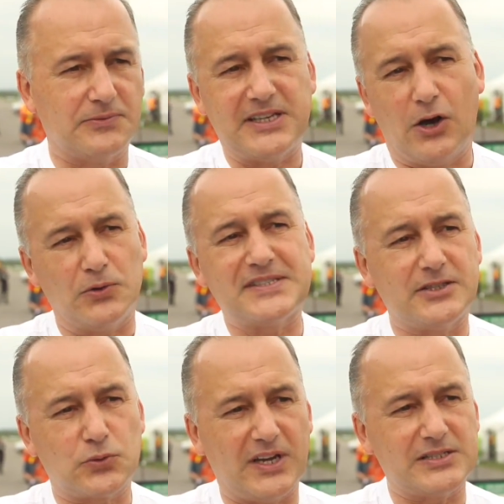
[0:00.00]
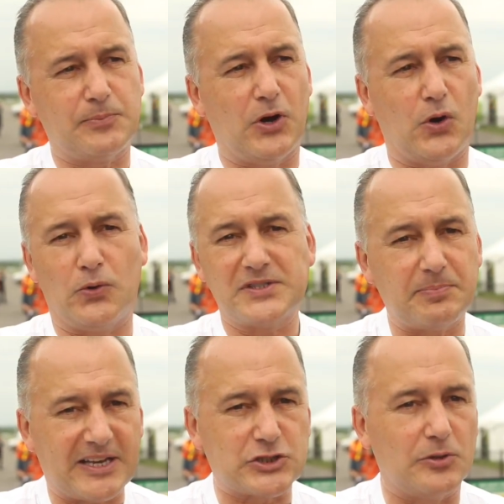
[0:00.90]
of the OC Transpo
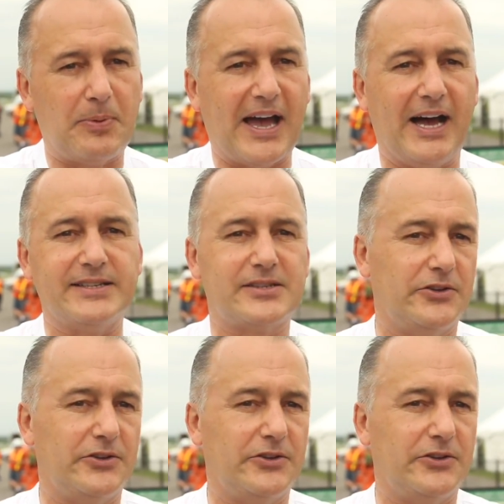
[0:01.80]
special pass